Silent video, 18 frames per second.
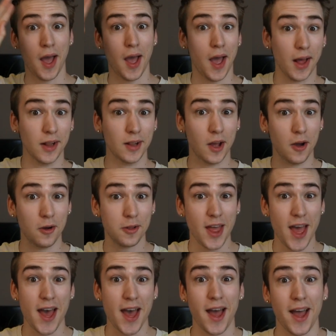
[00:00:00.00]
Hello
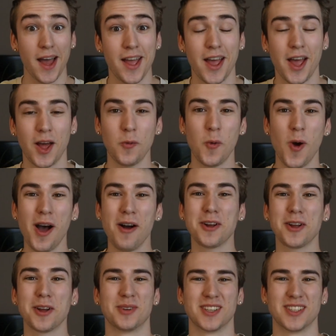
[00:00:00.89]
there, and
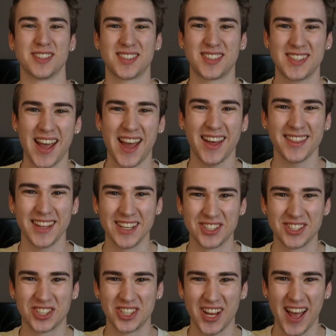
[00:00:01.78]
welcome to Stanley
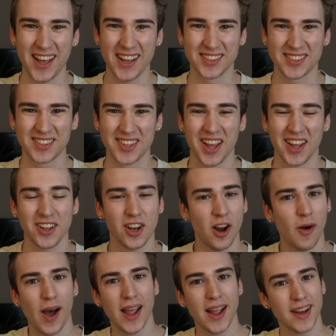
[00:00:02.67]
Chess. You
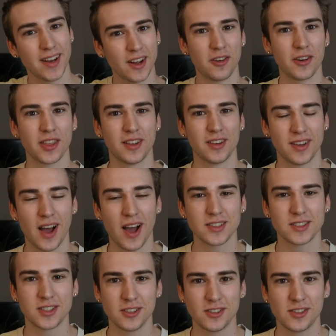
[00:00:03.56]
know, I had to go to the
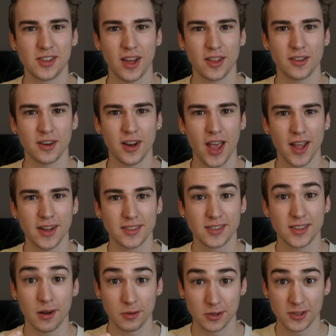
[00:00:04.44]
doctor's the other day because
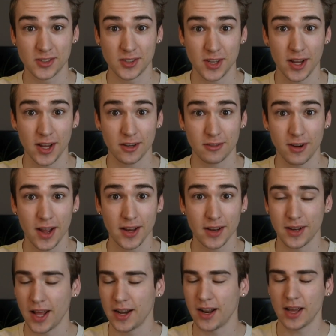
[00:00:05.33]
I was sick,
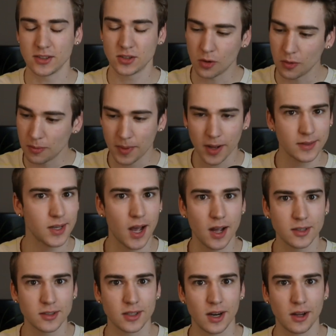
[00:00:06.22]
right? And I told my
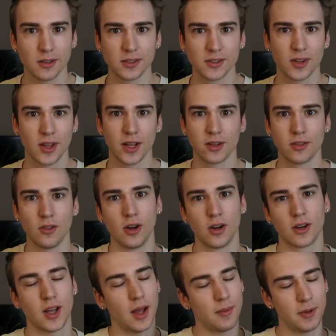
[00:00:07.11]
doctor, I was like,
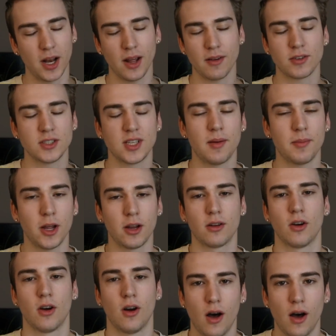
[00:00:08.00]
look, I mean, every time I
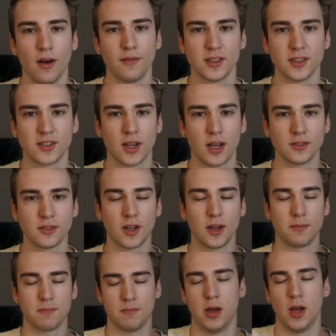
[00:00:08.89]
cough, it sounds
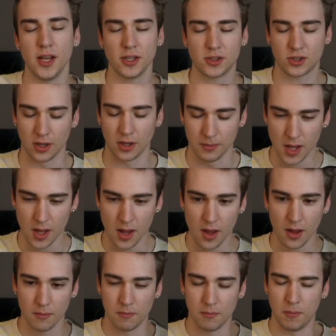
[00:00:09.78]
like Bishop,
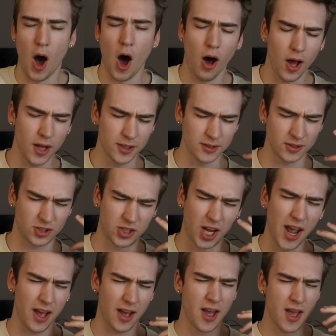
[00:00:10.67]
Punch,
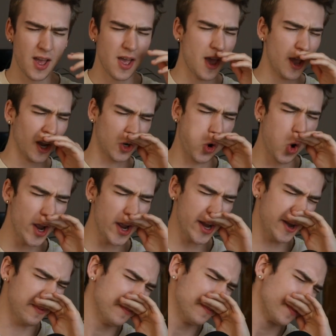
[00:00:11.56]

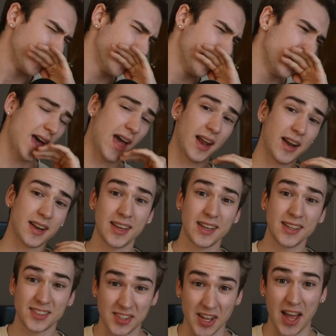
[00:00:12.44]
Queen. And he
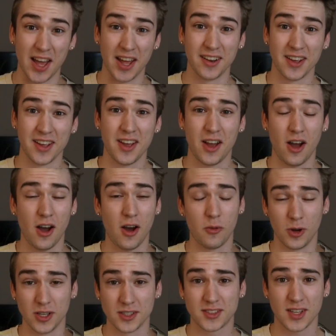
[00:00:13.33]
said, oh,
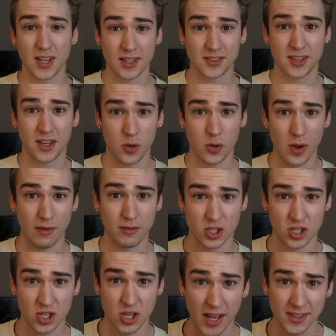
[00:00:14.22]
well, it sounds like you have a
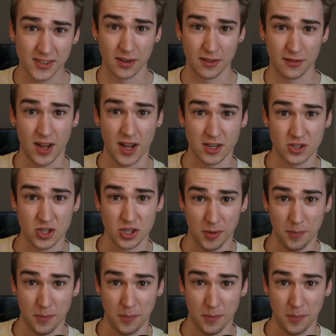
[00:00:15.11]
chest infection.